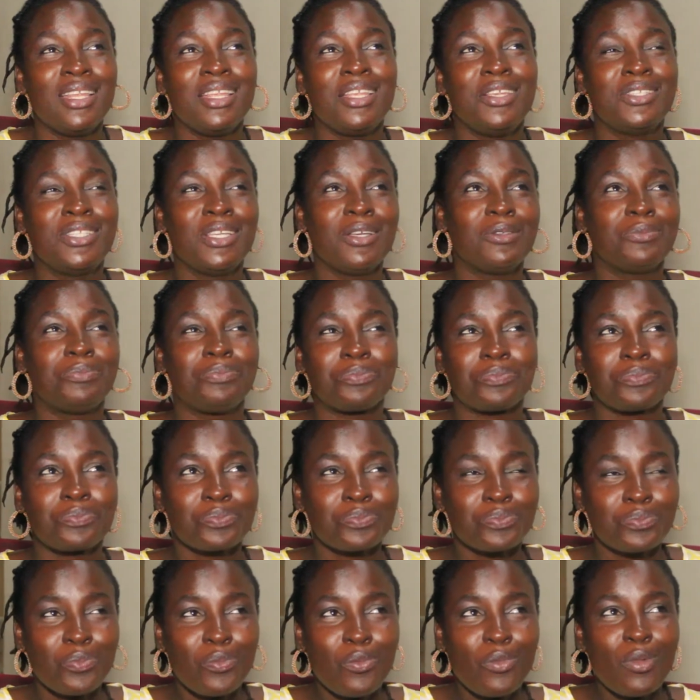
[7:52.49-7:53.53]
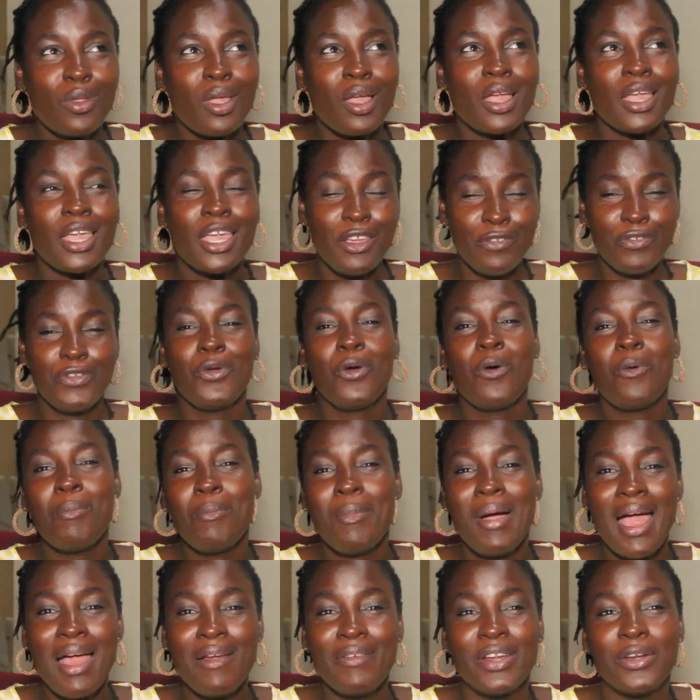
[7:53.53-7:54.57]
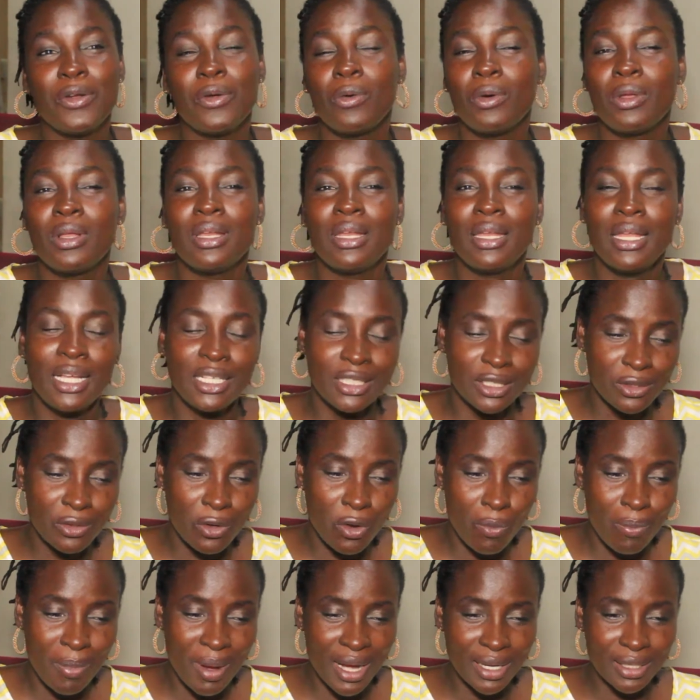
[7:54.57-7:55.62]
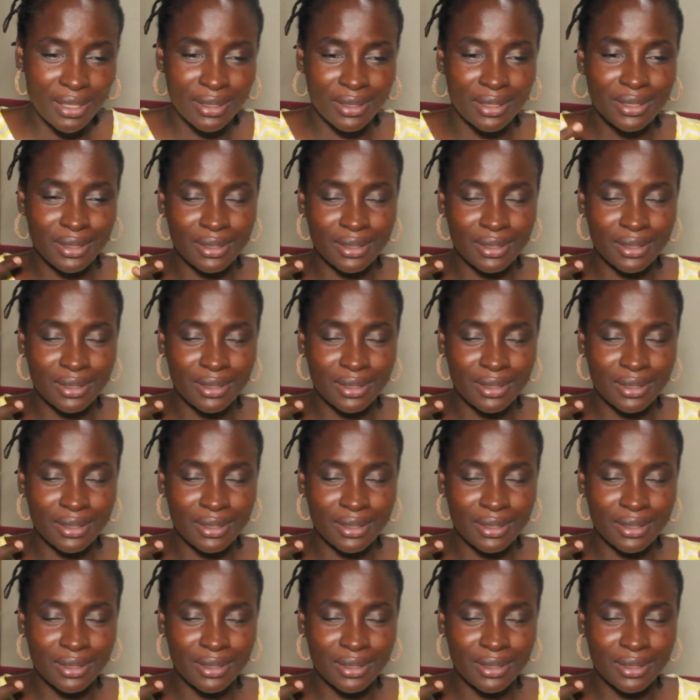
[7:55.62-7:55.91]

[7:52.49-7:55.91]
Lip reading: You see, if you're married, let's go back